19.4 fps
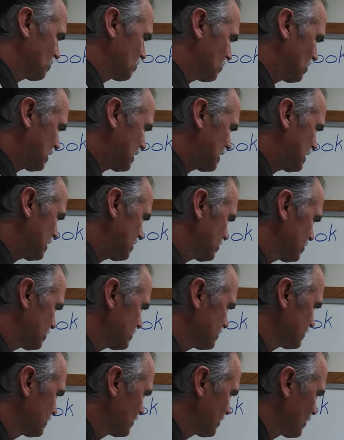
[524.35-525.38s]
But
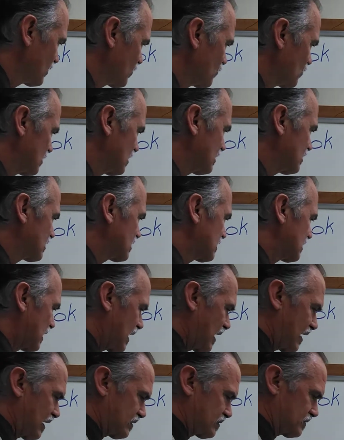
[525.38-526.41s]
here, we're
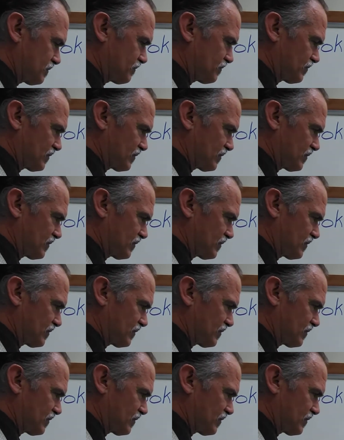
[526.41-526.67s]
looking at